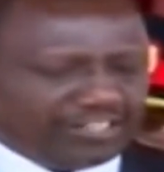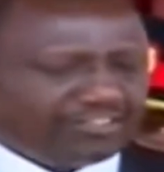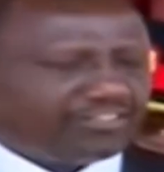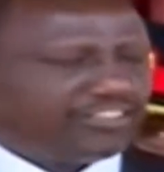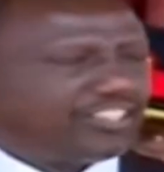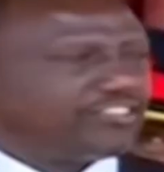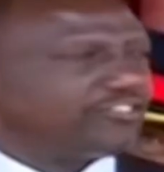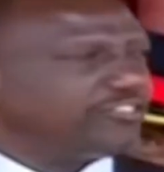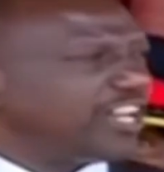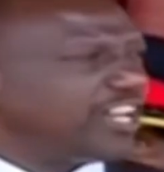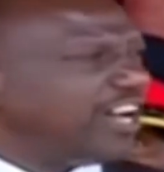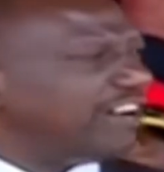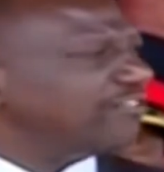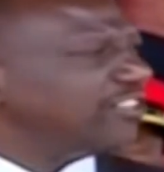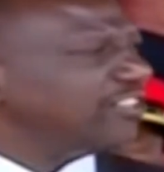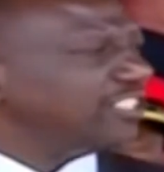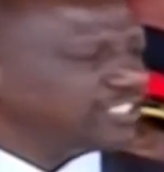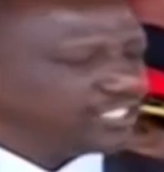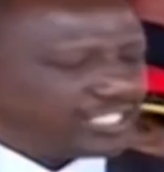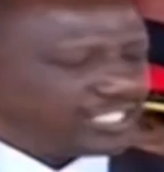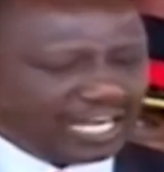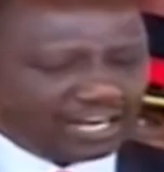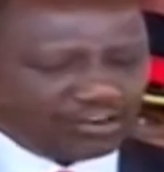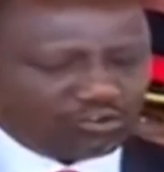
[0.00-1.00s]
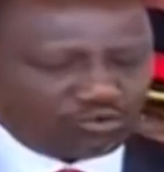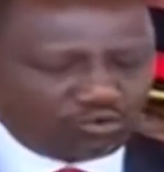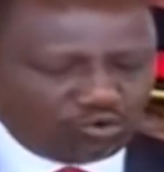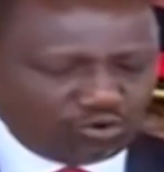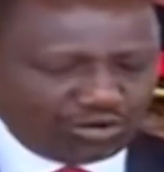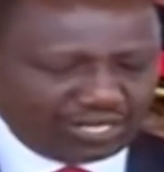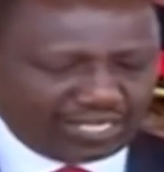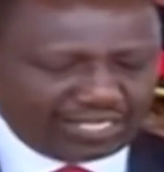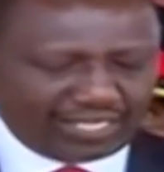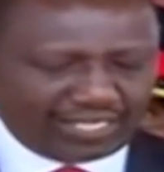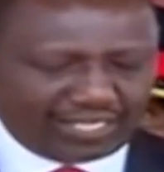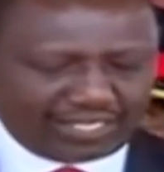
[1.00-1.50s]
the service
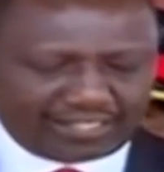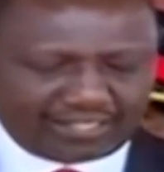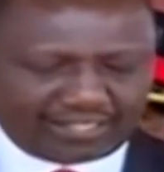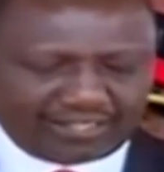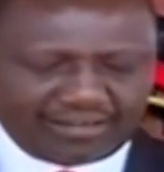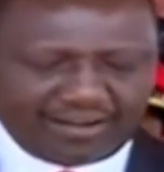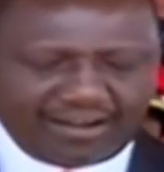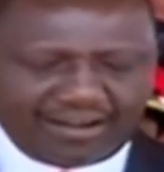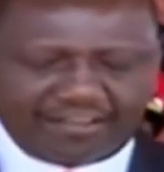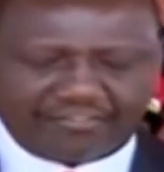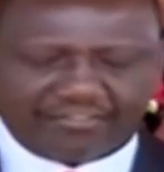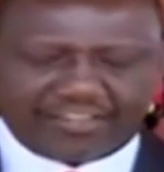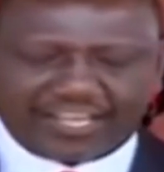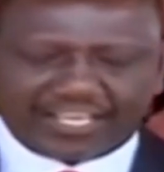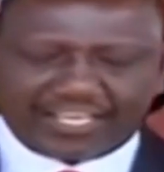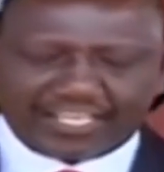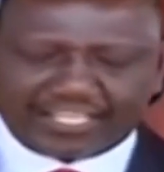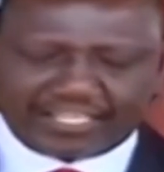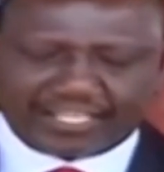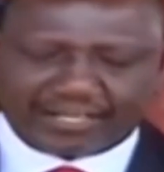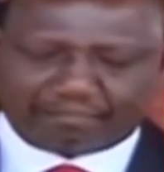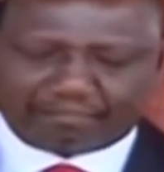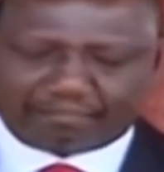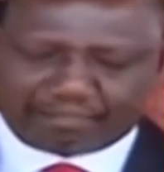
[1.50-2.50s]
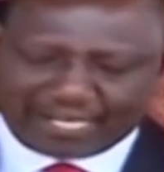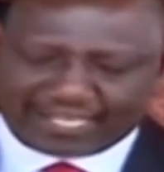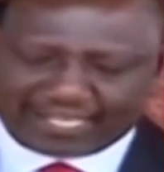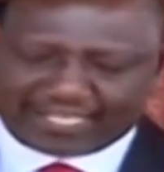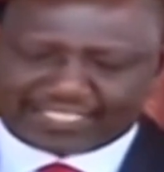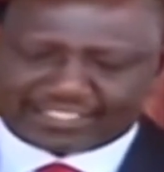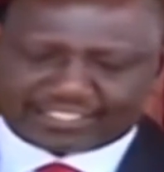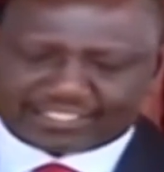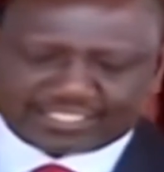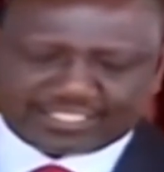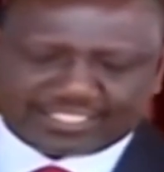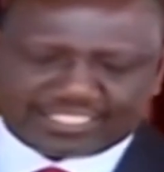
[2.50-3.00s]
acquired the
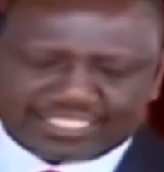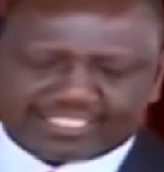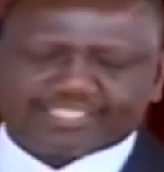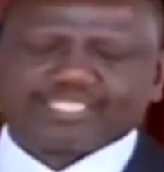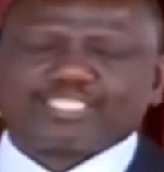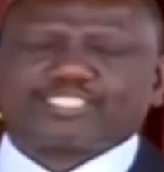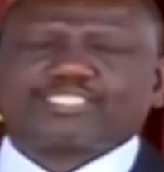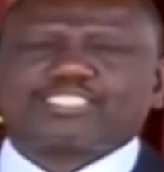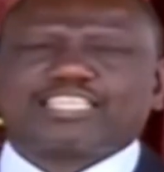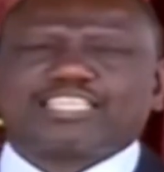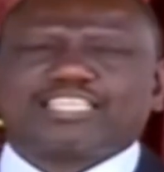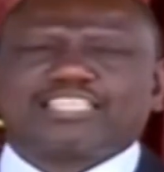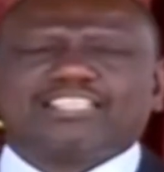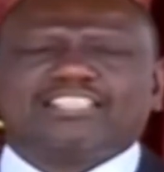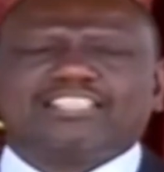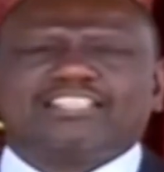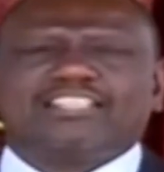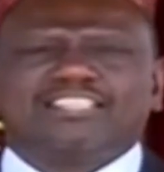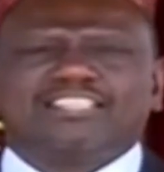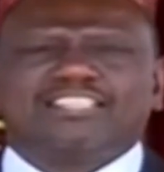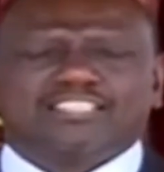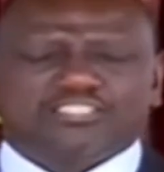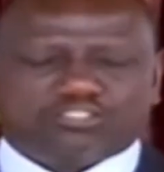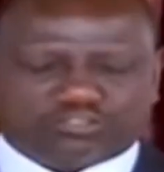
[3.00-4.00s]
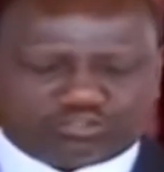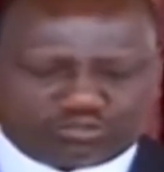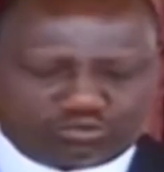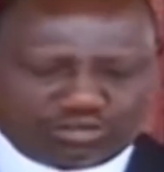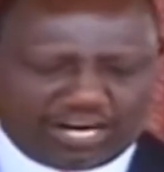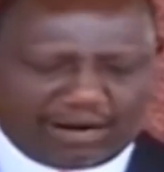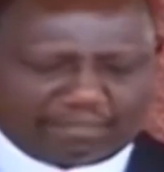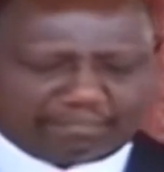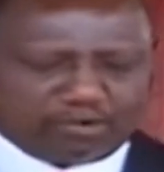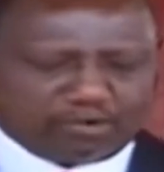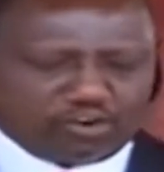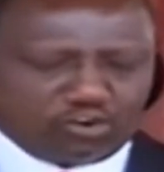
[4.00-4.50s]
independence necessary to
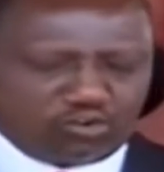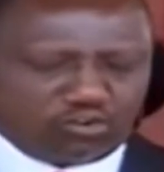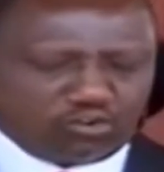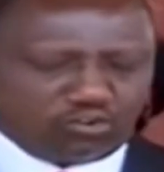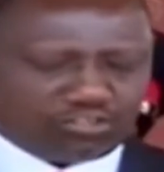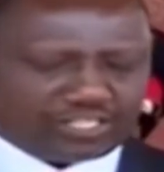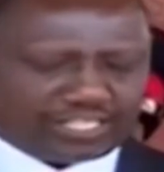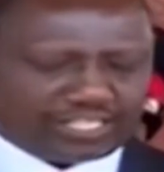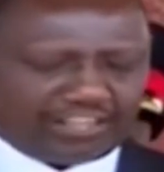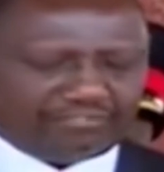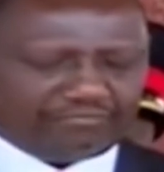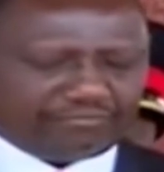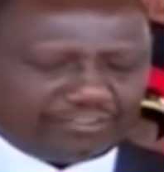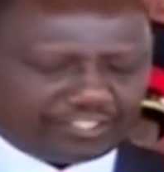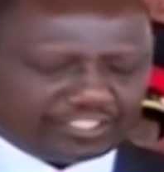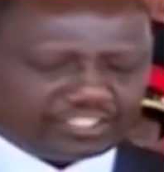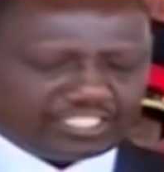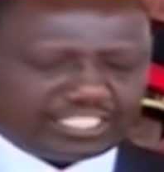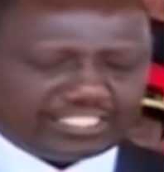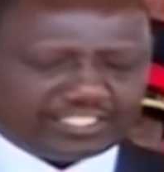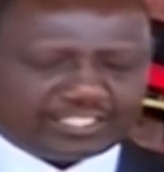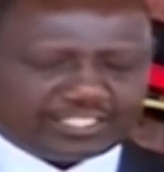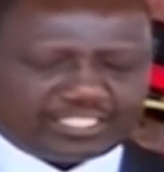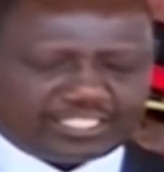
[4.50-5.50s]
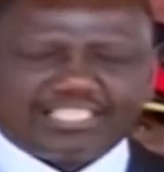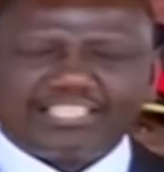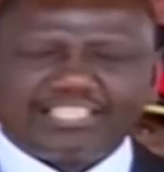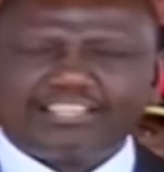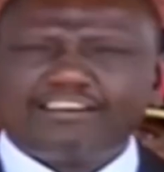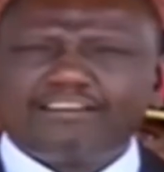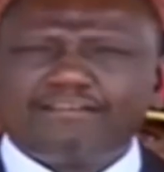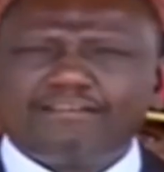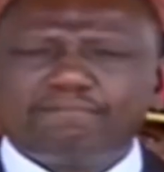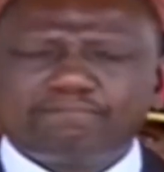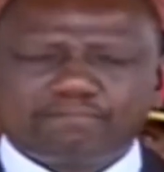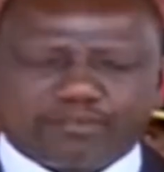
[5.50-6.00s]
uphold efficiency,
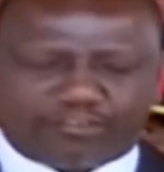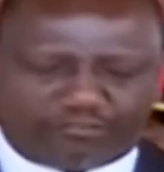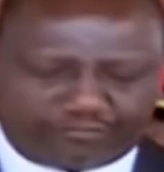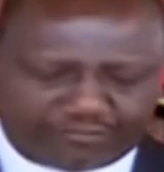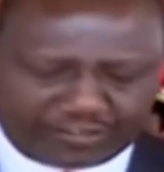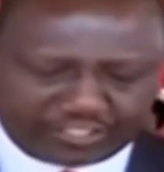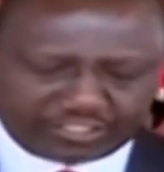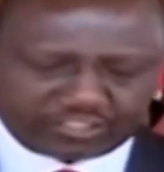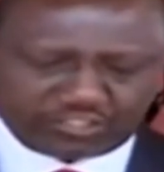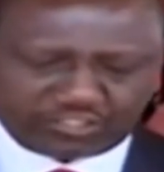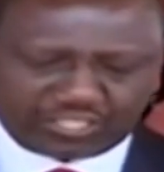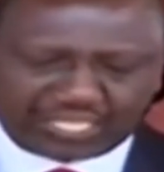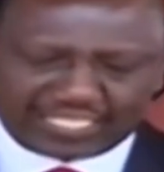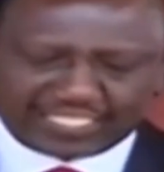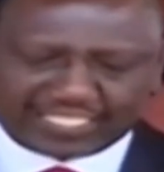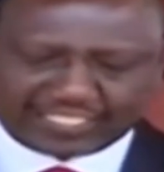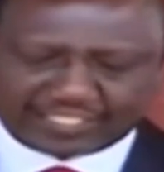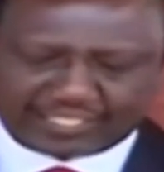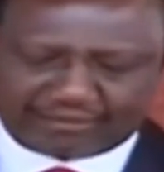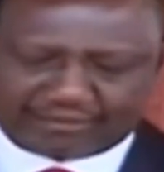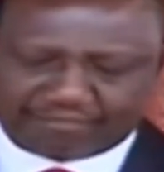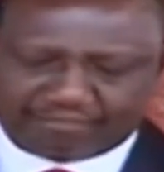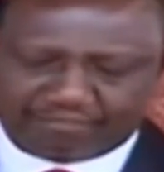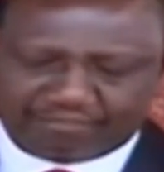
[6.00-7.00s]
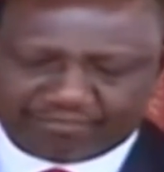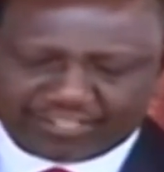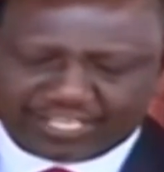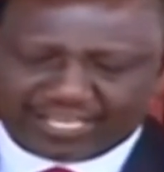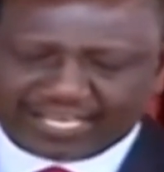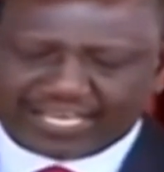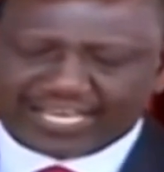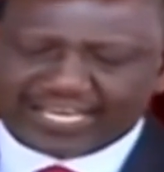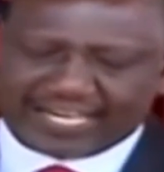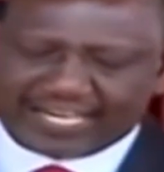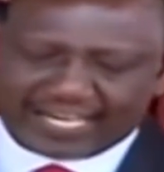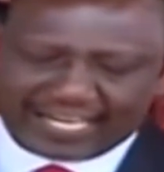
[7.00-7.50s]
professionalism,
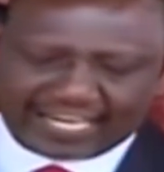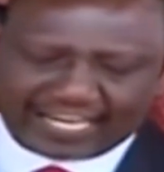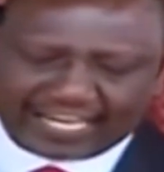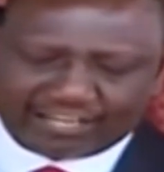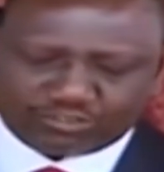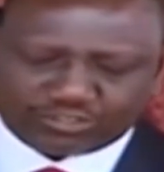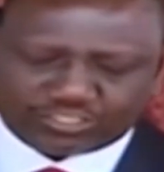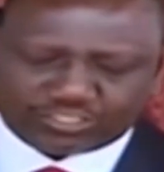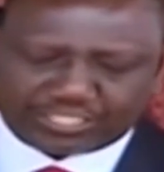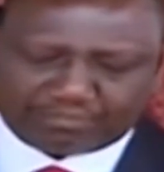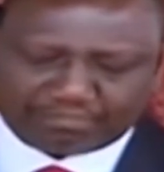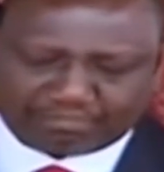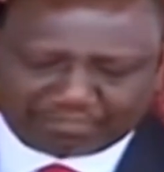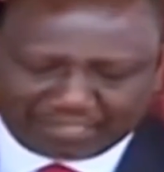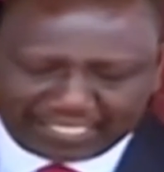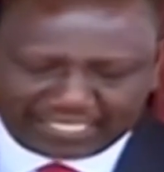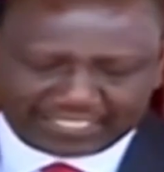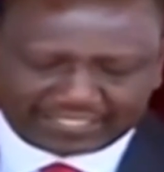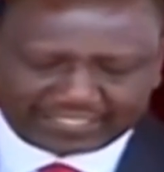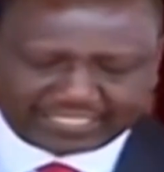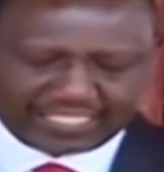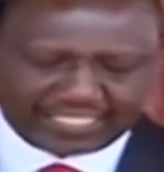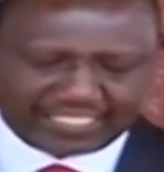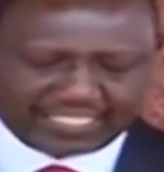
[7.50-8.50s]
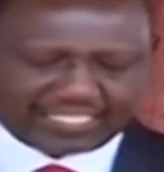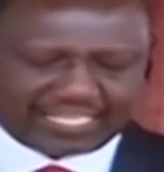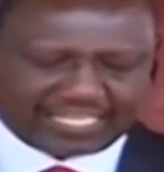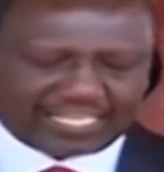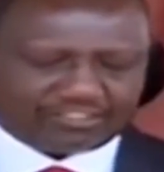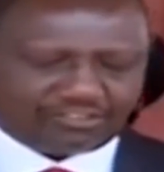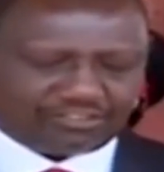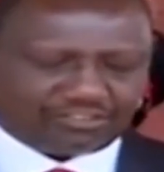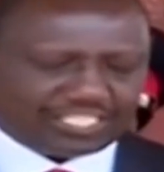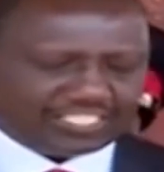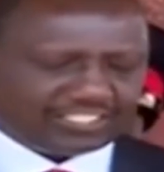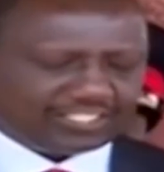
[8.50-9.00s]
and accountability in
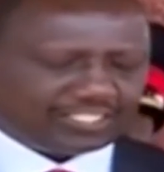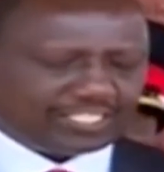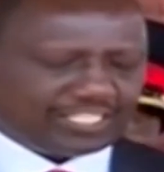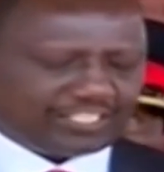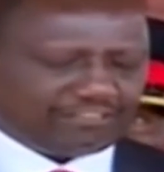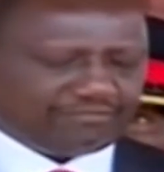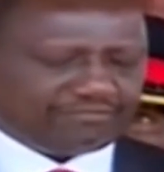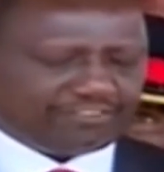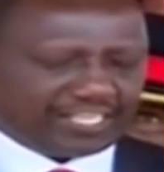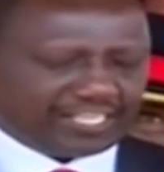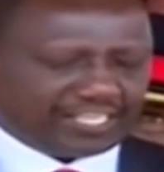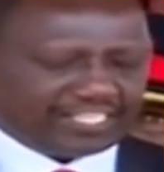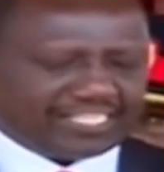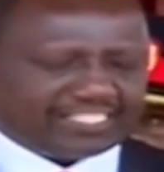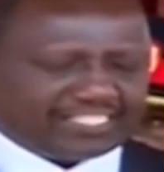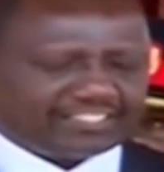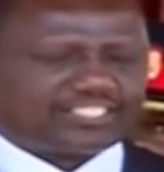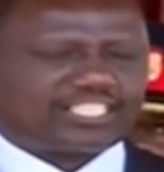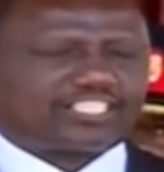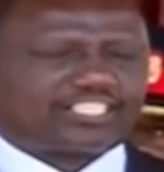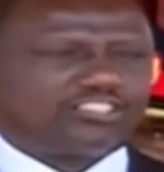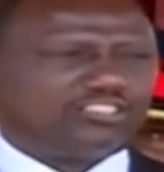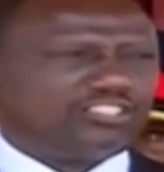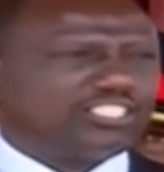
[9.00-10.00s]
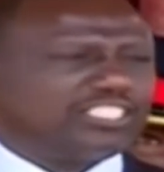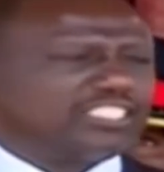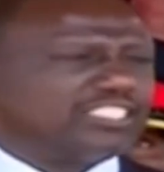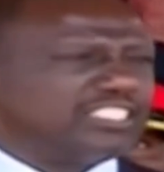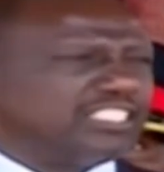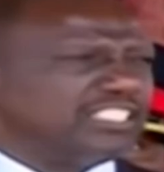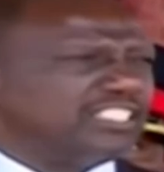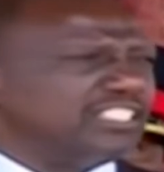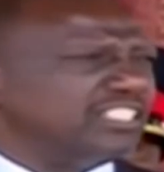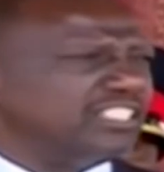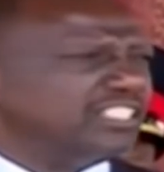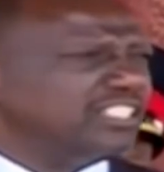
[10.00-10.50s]
addressing various
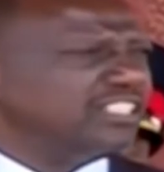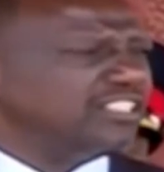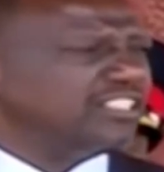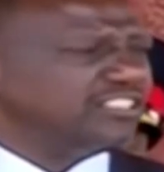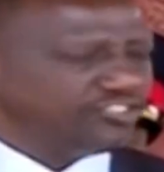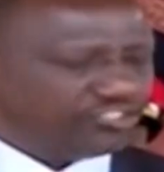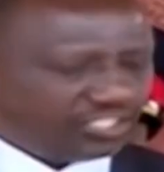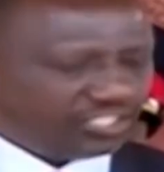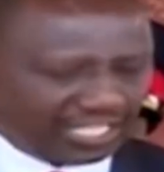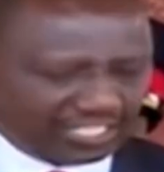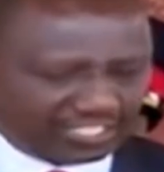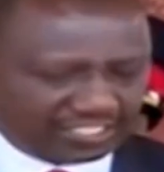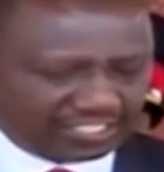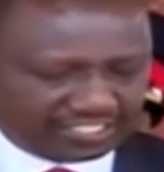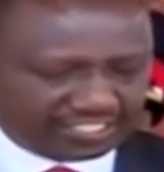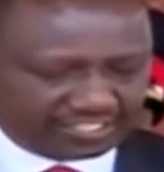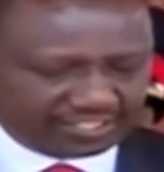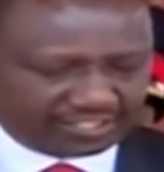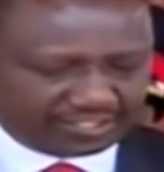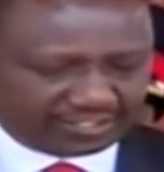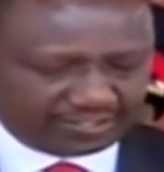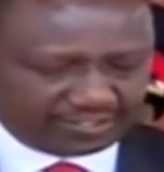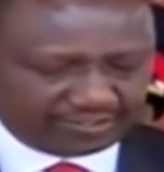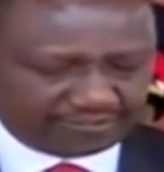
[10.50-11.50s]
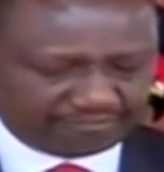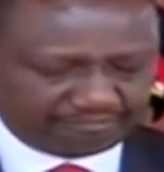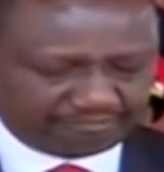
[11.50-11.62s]
security challenges.